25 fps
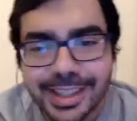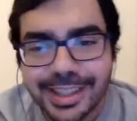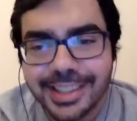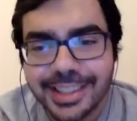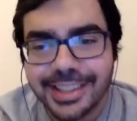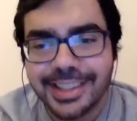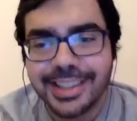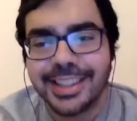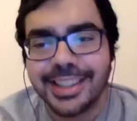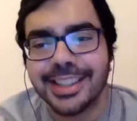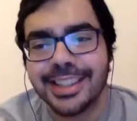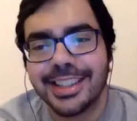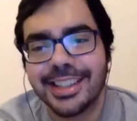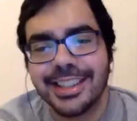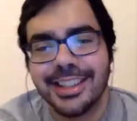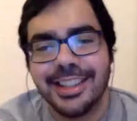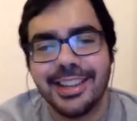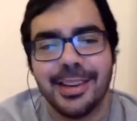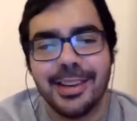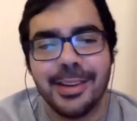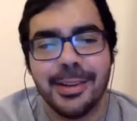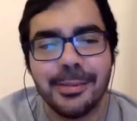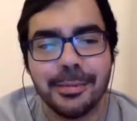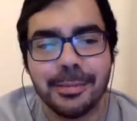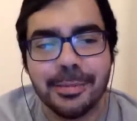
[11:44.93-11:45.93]
I think.
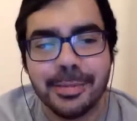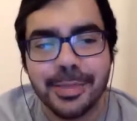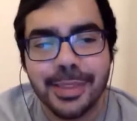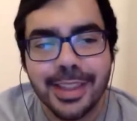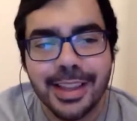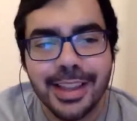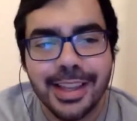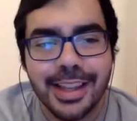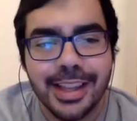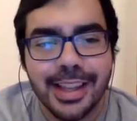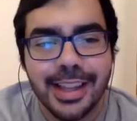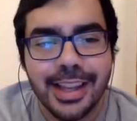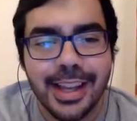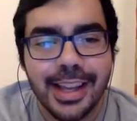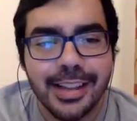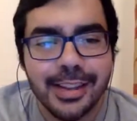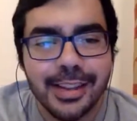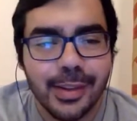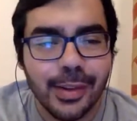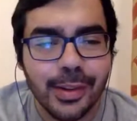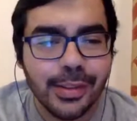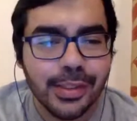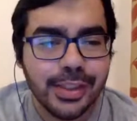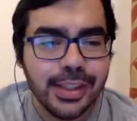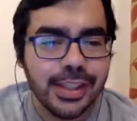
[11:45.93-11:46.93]
And
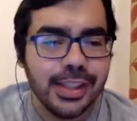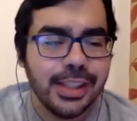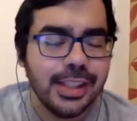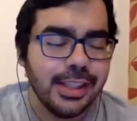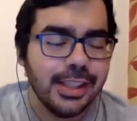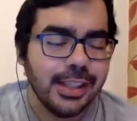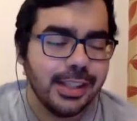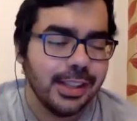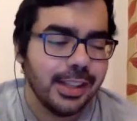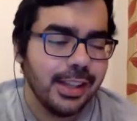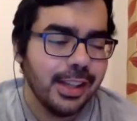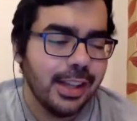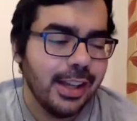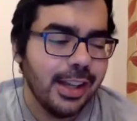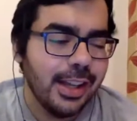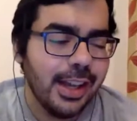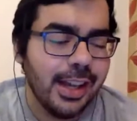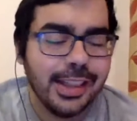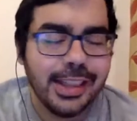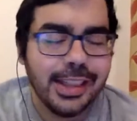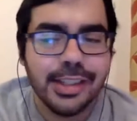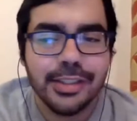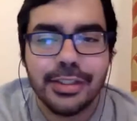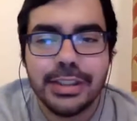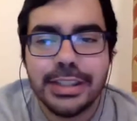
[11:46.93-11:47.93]
on the,
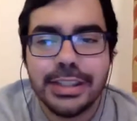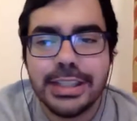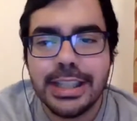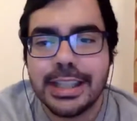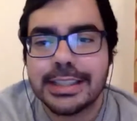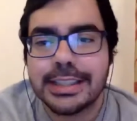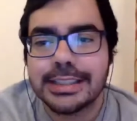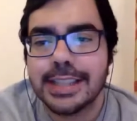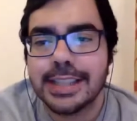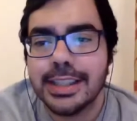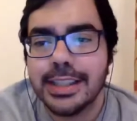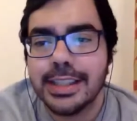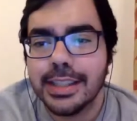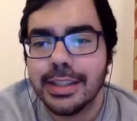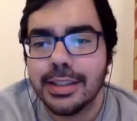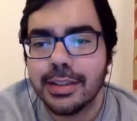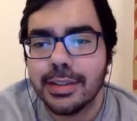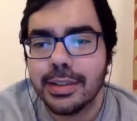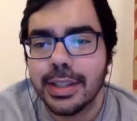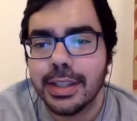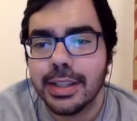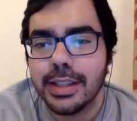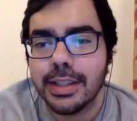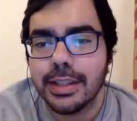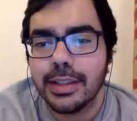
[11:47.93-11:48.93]
I think really extending
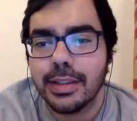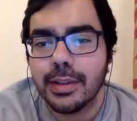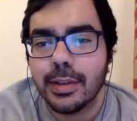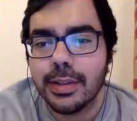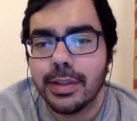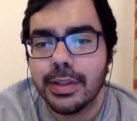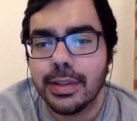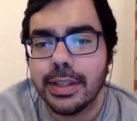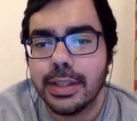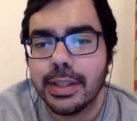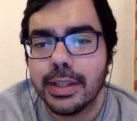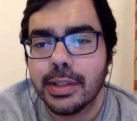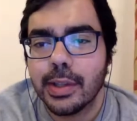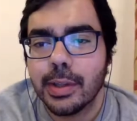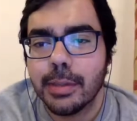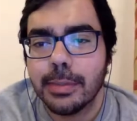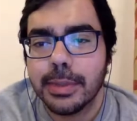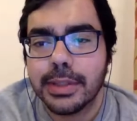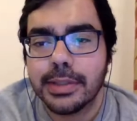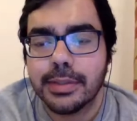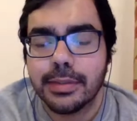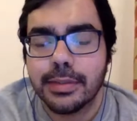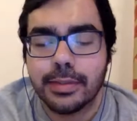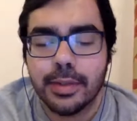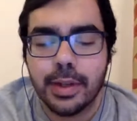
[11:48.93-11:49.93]
on the
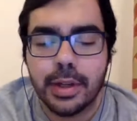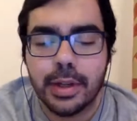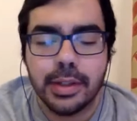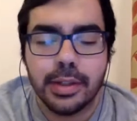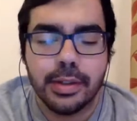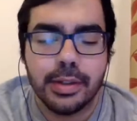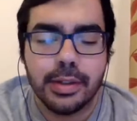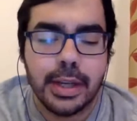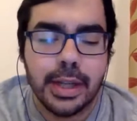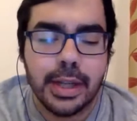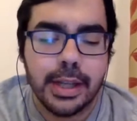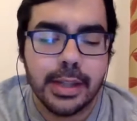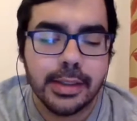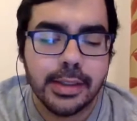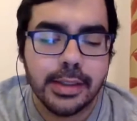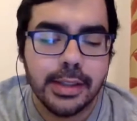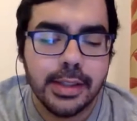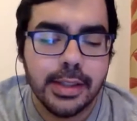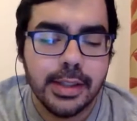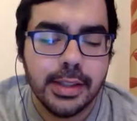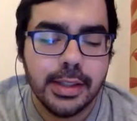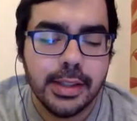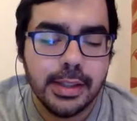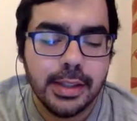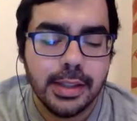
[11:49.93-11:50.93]
economics front, like
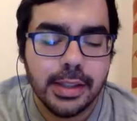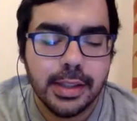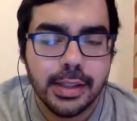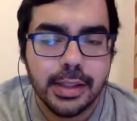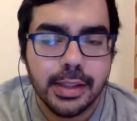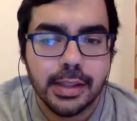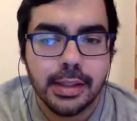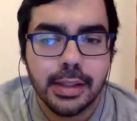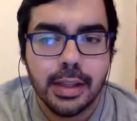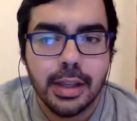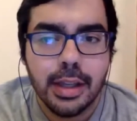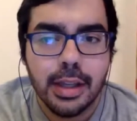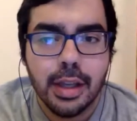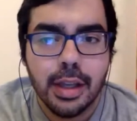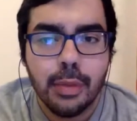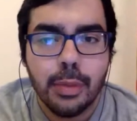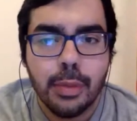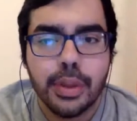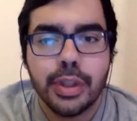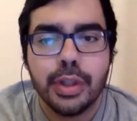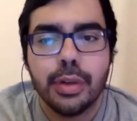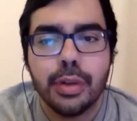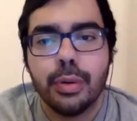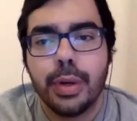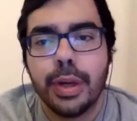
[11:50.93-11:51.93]
the
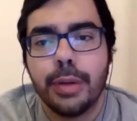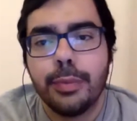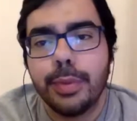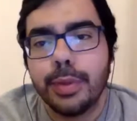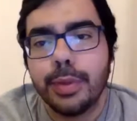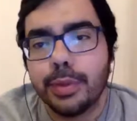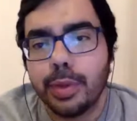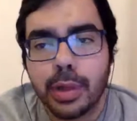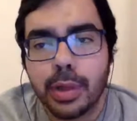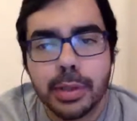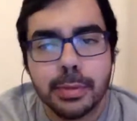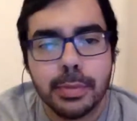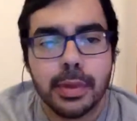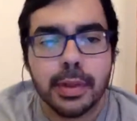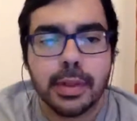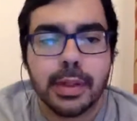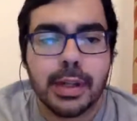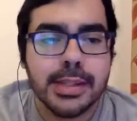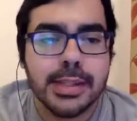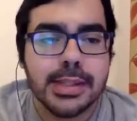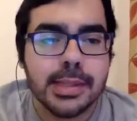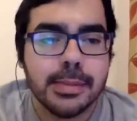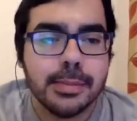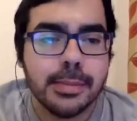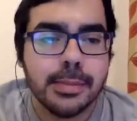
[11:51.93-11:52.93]
when you're, and we talked about
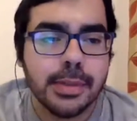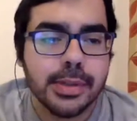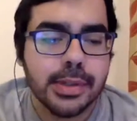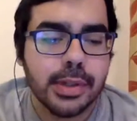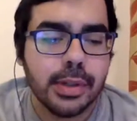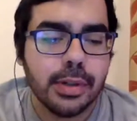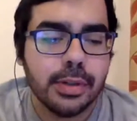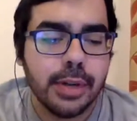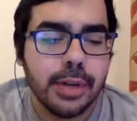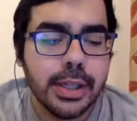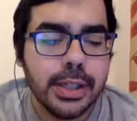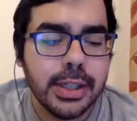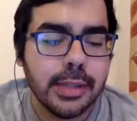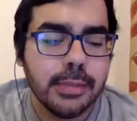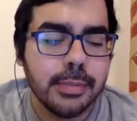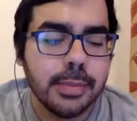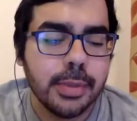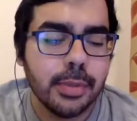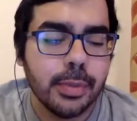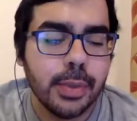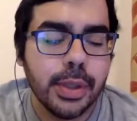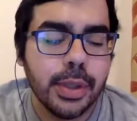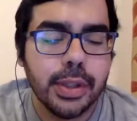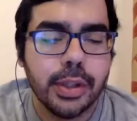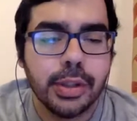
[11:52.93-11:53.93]
customers already,
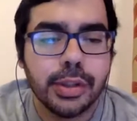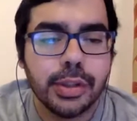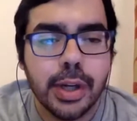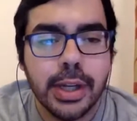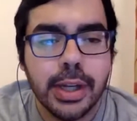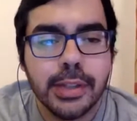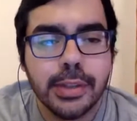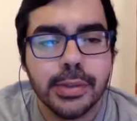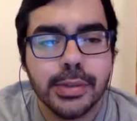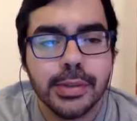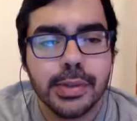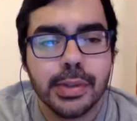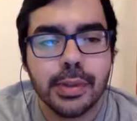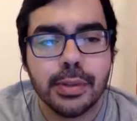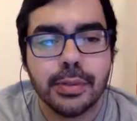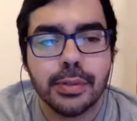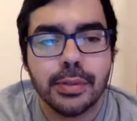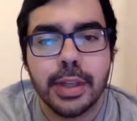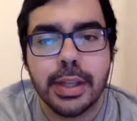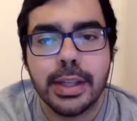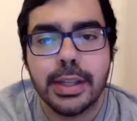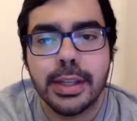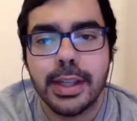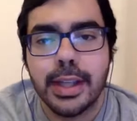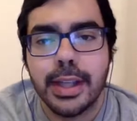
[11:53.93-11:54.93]
but when you're trying to sort of
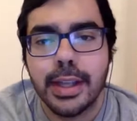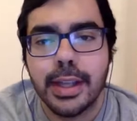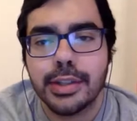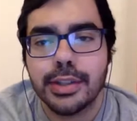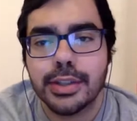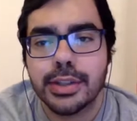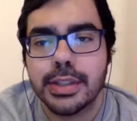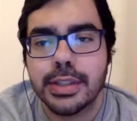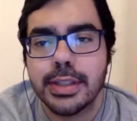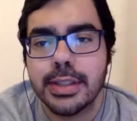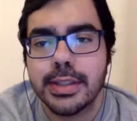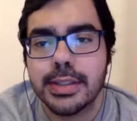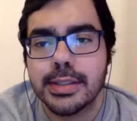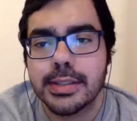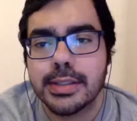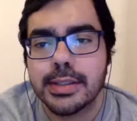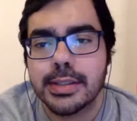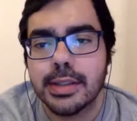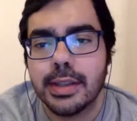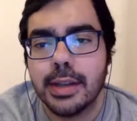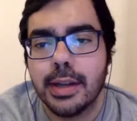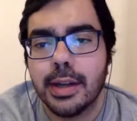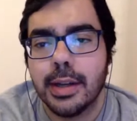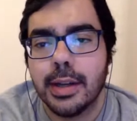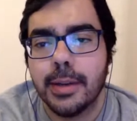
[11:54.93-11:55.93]
engage these
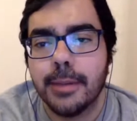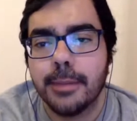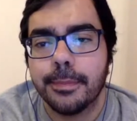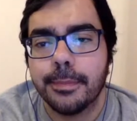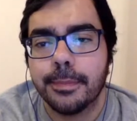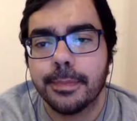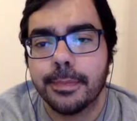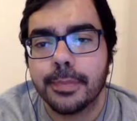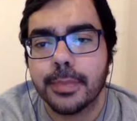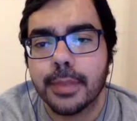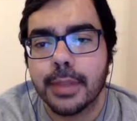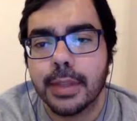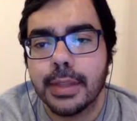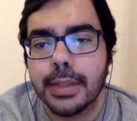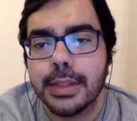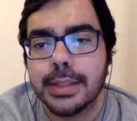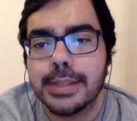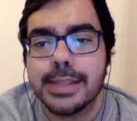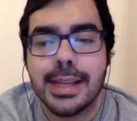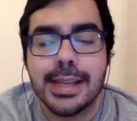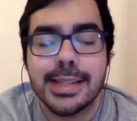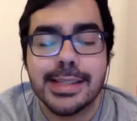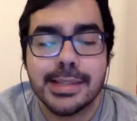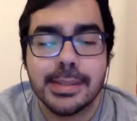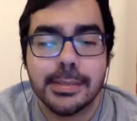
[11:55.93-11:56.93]

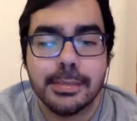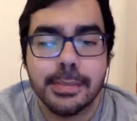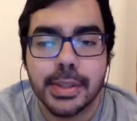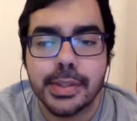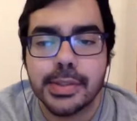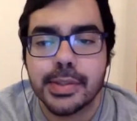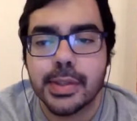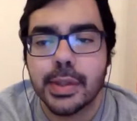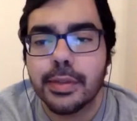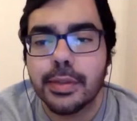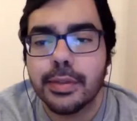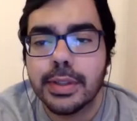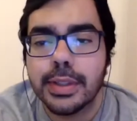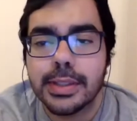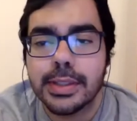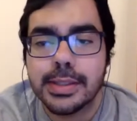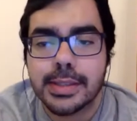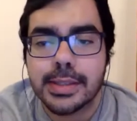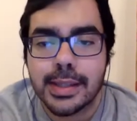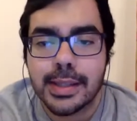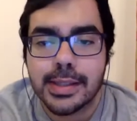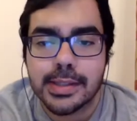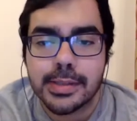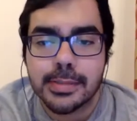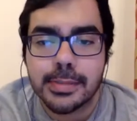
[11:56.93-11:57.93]
SMEs or even these
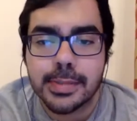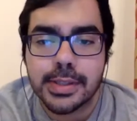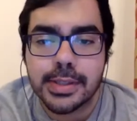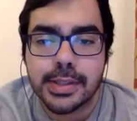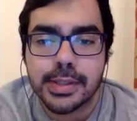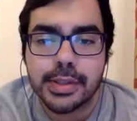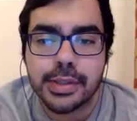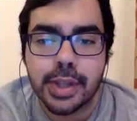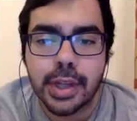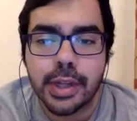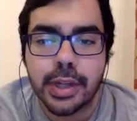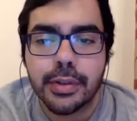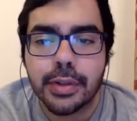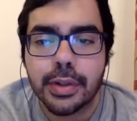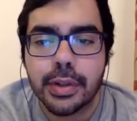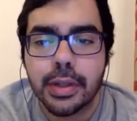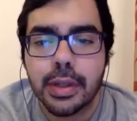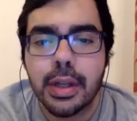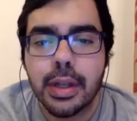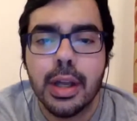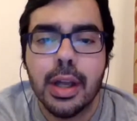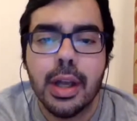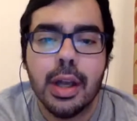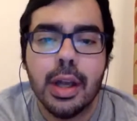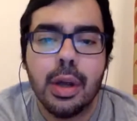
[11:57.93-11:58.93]
customers in general,
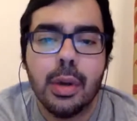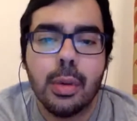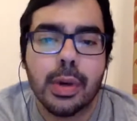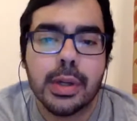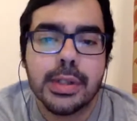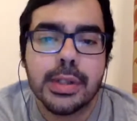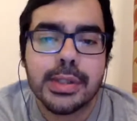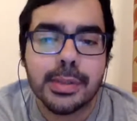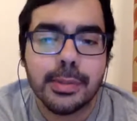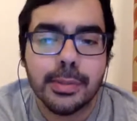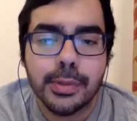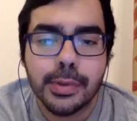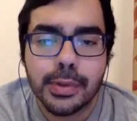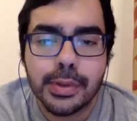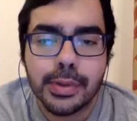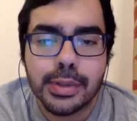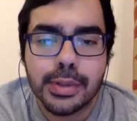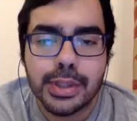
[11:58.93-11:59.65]
what are some of those